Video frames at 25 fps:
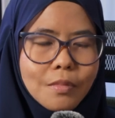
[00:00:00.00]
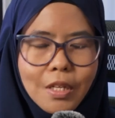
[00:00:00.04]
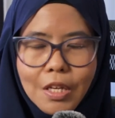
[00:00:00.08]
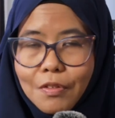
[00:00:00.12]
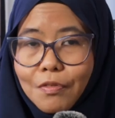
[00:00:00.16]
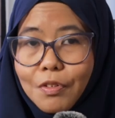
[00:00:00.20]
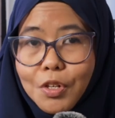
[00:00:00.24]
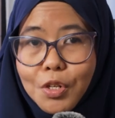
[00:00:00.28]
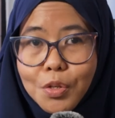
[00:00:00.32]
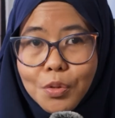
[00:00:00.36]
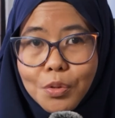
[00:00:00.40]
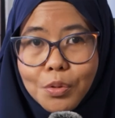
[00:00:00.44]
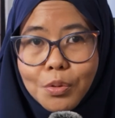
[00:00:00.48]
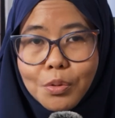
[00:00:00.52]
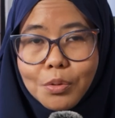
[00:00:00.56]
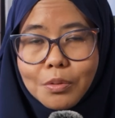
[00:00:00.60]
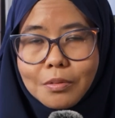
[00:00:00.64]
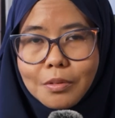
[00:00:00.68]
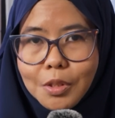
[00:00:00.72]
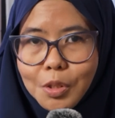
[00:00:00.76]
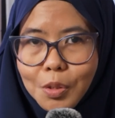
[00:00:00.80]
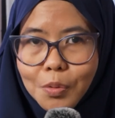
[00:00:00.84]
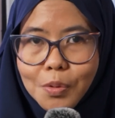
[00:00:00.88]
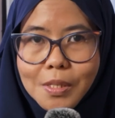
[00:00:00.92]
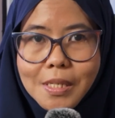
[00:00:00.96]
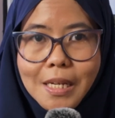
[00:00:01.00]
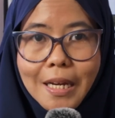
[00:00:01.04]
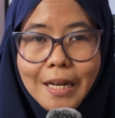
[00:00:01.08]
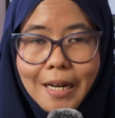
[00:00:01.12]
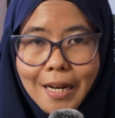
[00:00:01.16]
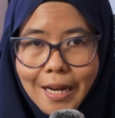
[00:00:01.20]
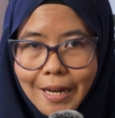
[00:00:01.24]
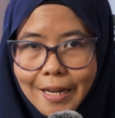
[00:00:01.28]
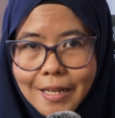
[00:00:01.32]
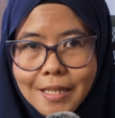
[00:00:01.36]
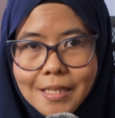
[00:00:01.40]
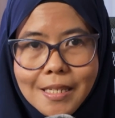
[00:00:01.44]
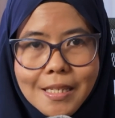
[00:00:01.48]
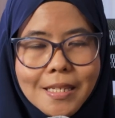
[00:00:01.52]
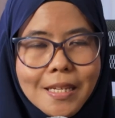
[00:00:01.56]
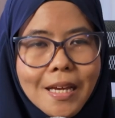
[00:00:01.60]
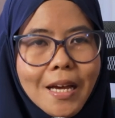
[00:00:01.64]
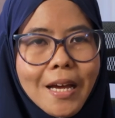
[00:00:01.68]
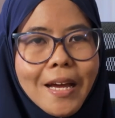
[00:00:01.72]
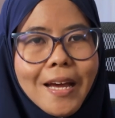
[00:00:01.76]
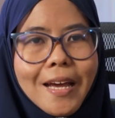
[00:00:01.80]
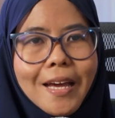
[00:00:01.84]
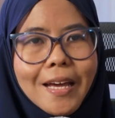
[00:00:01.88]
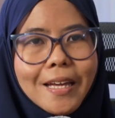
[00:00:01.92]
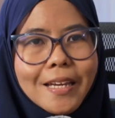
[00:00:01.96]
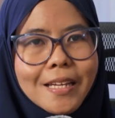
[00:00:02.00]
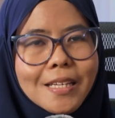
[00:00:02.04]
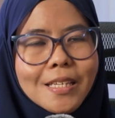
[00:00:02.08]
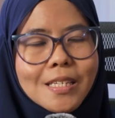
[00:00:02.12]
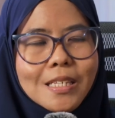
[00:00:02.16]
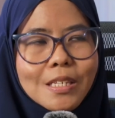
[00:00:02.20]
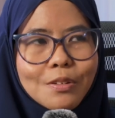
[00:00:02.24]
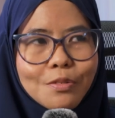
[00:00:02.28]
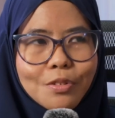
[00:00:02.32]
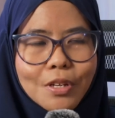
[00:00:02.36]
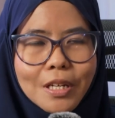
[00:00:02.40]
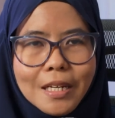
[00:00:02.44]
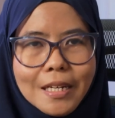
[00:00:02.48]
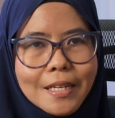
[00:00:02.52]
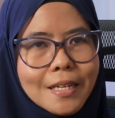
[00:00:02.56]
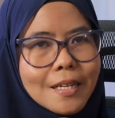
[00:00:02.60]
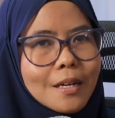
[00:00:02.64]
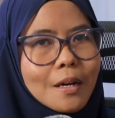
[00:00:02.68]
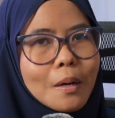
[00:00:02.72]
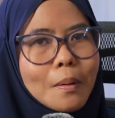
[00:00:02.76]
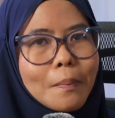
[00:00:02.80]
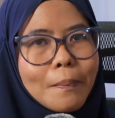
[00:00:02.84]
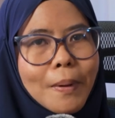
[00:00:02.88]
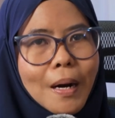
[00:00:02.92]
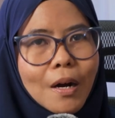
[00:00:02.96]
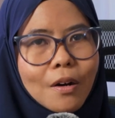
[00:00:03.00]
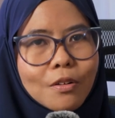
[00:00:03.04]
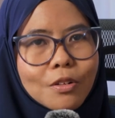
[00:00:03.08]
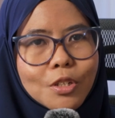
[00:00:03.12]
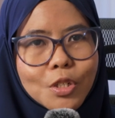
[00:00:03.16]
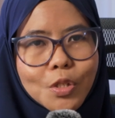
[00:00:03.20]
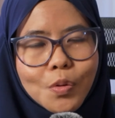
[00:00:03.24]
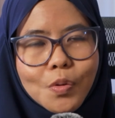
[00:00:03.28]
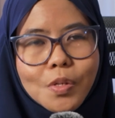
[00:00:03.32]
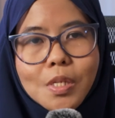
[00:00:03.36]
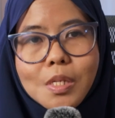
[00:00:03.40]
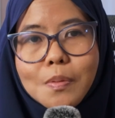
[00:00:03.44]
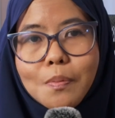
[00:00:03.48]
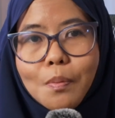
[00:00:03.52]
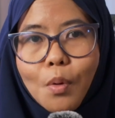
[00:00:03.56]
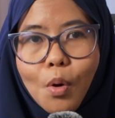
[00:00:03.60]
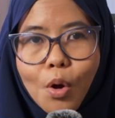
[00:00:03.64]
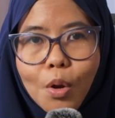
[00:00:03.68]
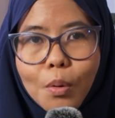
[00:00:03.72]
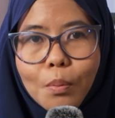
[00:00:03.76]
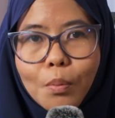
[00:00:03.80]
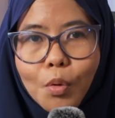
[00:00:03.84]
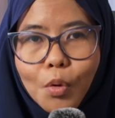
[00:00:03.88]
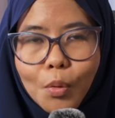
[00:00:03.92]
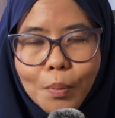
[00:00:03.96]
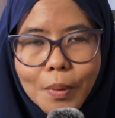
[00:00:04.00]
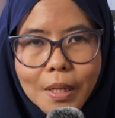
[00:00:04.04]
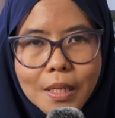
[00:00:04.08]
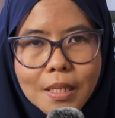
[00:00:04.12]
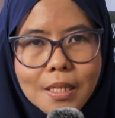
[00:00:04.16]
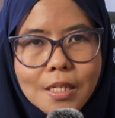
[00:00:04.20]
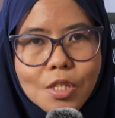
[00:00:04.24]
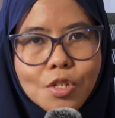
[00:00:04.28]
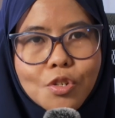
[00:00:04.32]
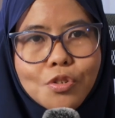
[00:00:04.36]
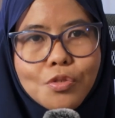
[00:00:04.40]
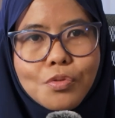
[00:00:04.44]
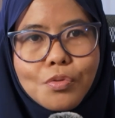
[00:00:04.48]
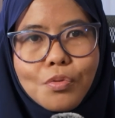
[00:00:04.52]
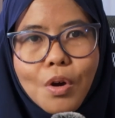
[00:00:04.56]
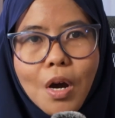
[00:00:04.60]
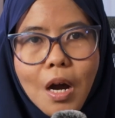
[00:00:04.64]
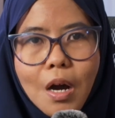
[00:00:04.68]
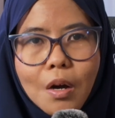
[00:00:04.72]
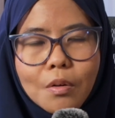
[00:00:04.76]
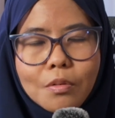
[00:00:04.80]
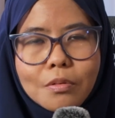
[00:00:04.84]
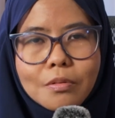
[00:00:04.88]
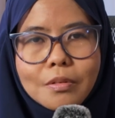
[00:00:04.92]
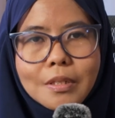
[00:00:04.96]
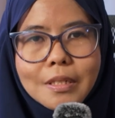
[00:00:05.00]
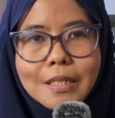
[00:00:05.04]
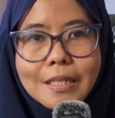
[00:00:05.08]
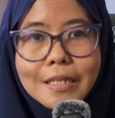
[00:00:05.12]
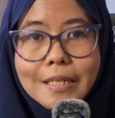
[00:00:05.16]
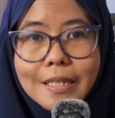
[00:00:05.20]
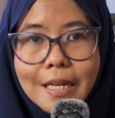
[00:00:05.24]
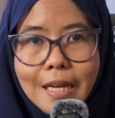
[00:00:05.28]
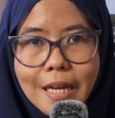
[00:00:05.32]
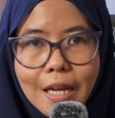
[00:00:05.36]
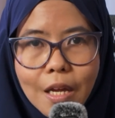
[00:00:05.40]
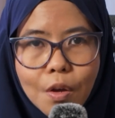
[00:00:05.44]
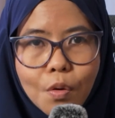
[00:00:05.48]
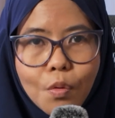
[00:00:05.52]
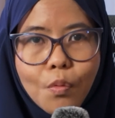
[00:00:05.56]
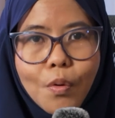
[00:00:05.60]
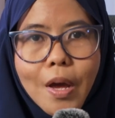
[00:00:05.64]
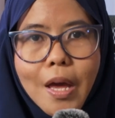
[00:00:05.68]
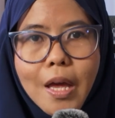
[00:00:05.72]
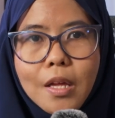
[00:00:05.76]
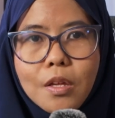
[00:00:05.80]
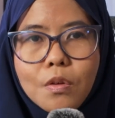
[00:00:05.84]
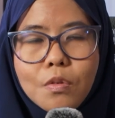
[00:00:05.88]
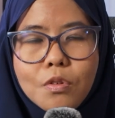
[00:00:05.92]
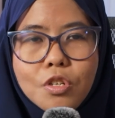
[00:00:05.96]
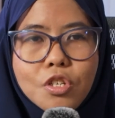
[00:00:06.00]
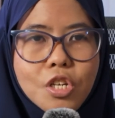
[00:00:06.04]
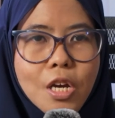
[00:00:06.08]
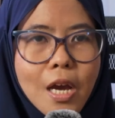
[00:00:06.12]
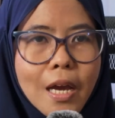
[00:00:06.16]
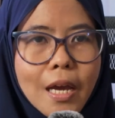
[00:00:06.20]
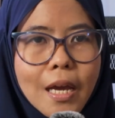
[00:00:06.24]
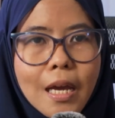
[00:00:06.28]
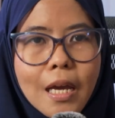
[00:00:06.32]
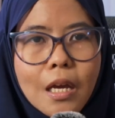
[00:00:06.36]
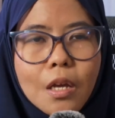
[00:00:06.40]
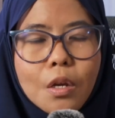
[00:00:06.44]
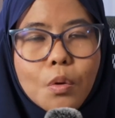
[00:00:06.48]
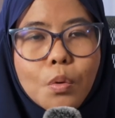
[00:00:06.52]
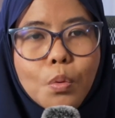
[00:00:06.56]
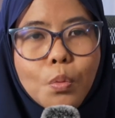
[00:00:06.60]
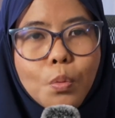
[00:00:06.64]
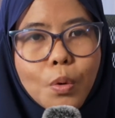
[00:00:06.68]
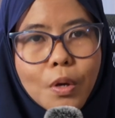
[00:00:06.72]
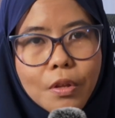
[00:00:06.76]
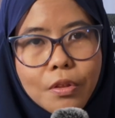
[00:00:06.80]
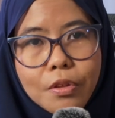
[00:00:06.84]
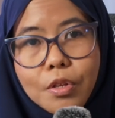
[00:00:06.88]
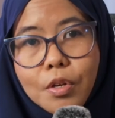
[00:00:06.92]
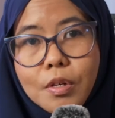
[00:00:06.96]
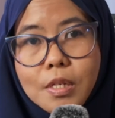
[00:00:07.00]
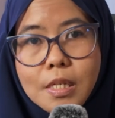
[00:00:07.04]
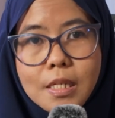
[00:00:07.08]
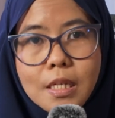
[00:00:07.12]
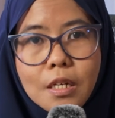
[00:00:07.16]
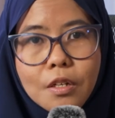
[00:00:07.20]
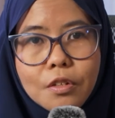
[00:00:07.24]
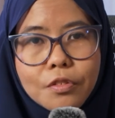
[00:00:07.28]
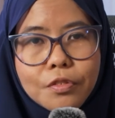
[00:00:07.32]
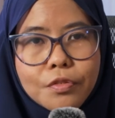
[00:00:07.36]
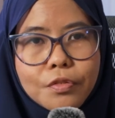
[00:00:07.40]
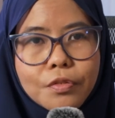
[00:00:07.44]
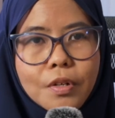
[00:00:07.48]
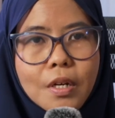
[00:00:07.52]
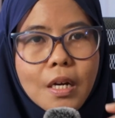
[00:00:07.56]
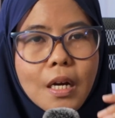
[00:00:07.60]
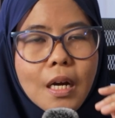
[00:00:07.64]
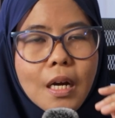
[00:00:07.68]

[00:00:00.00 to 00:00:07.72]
even though those are nice. It is really about those small moments throughout the day where you check in with yourself.